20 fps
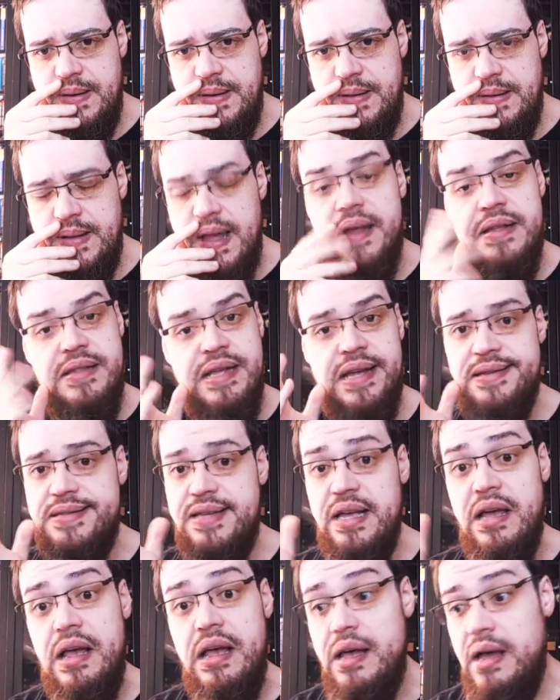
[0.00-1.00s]
there's
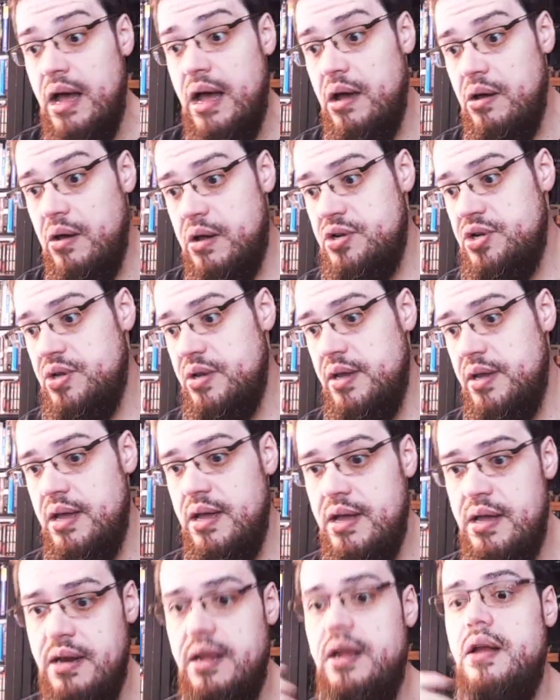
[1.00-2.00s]
actually
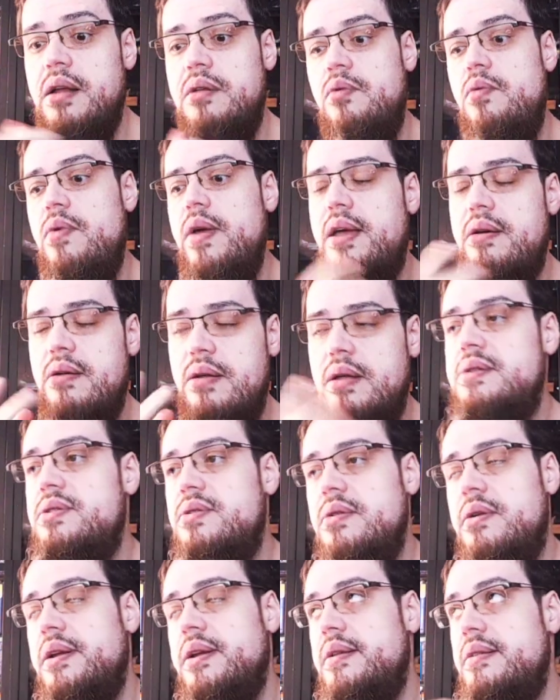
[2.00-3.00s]
an earthquake.
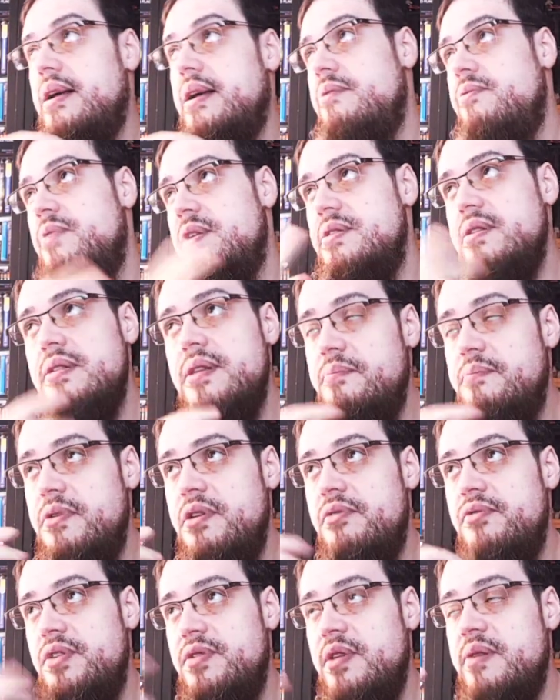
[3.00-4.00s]
Sorry, that was in the
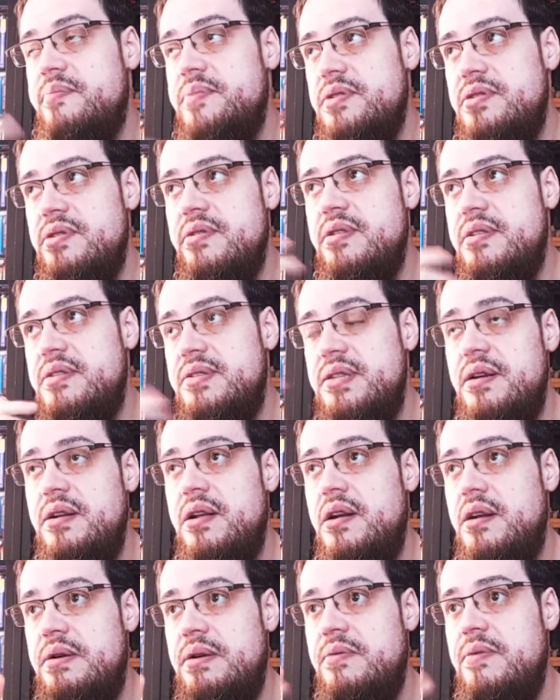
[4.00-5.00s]
previous episode. There's an
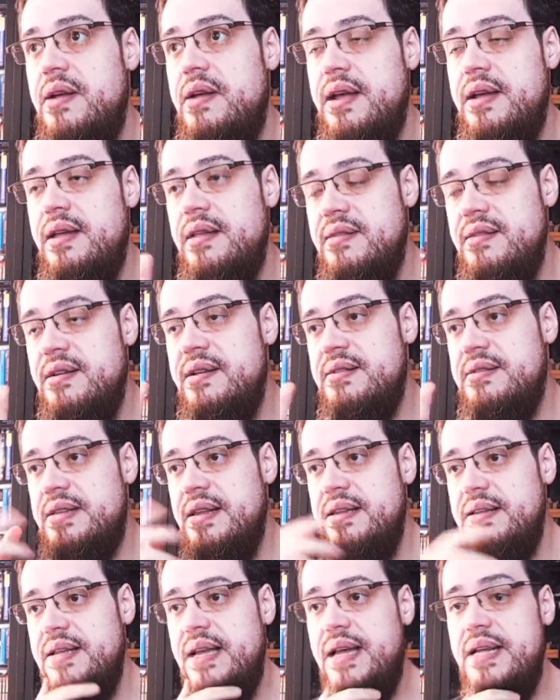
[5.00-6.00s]
earthquake and things
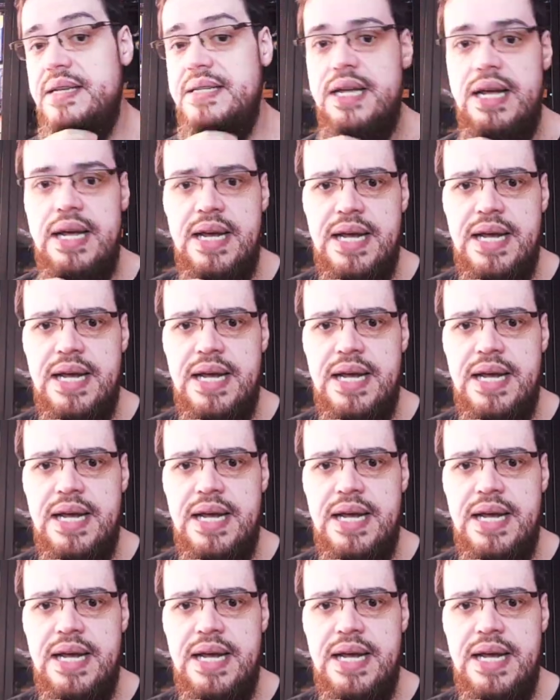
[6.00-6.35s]
like that.